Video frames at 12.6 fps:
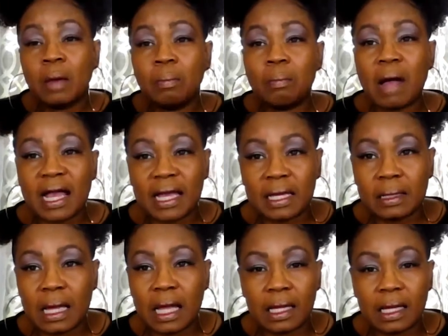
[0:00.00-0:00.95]
my
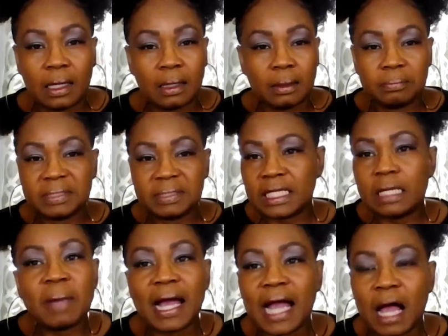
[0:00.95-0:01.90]
skin
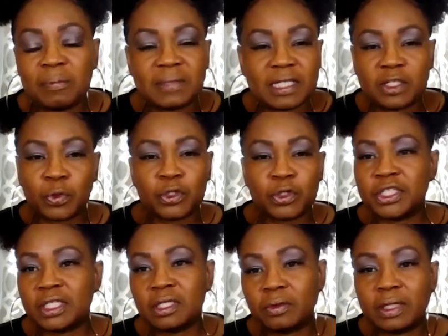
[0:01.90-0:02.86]
biopsies were
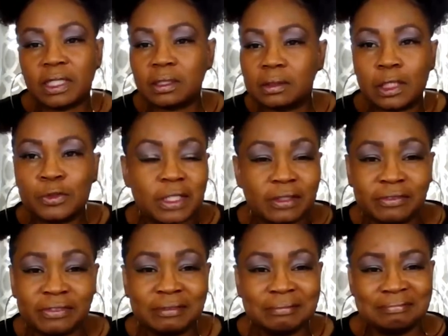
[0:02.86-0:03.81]
still inconclusive.
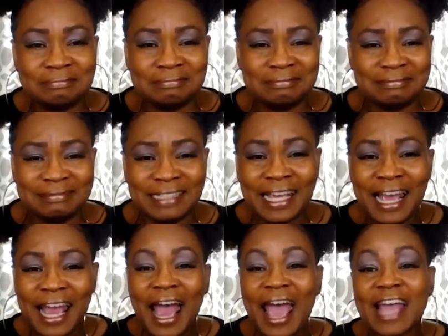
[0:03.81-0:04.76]

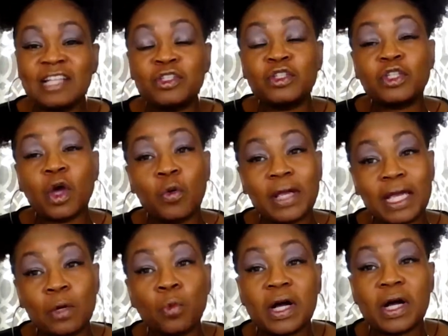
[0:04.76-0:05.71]
And so
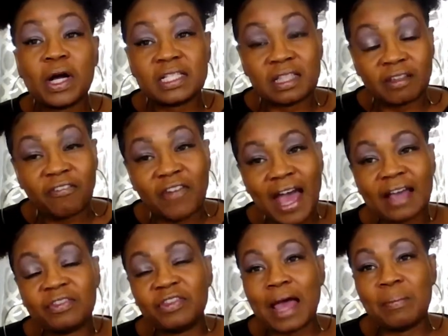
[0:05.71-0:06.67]
it was the
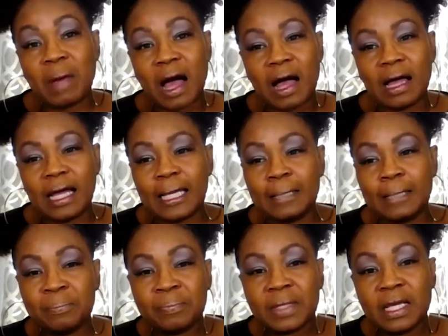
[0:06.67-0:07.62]
fact that my
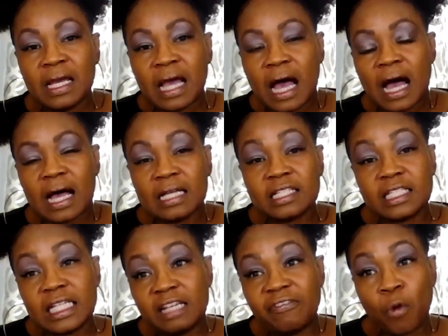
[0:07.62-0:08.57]

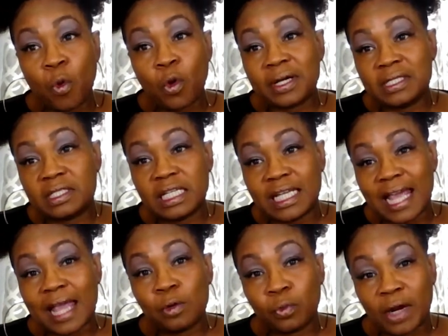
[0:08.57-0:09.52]
CD4 and
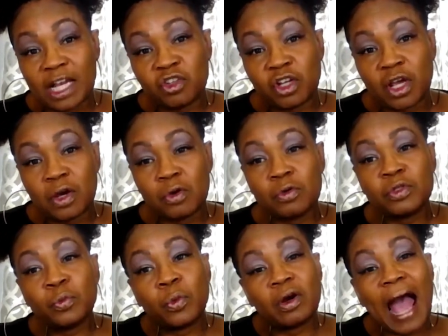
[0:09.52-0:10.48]
CD8 ratios
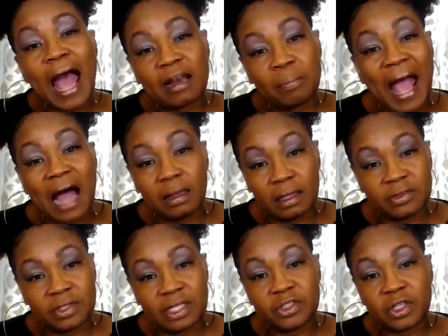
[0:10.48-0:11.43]
were out of balance.
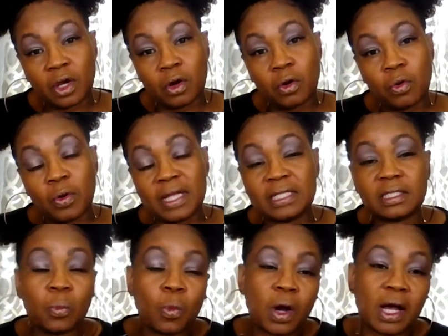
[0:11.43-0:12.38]
And so in
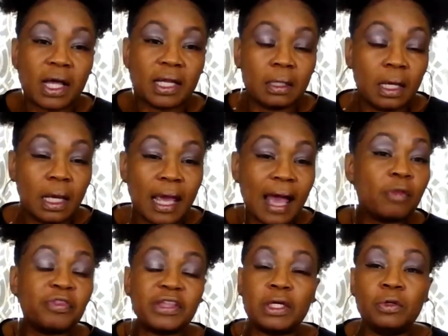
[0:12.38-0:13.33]
someone
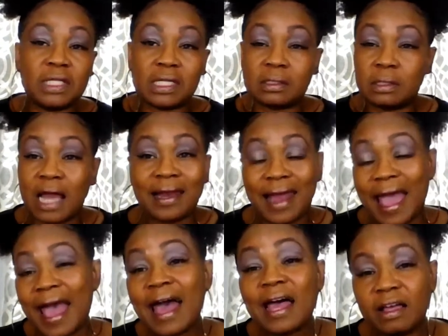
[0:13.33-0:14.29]
healthy who does not
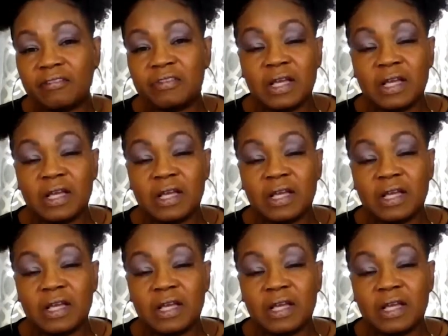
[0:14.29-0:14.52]
have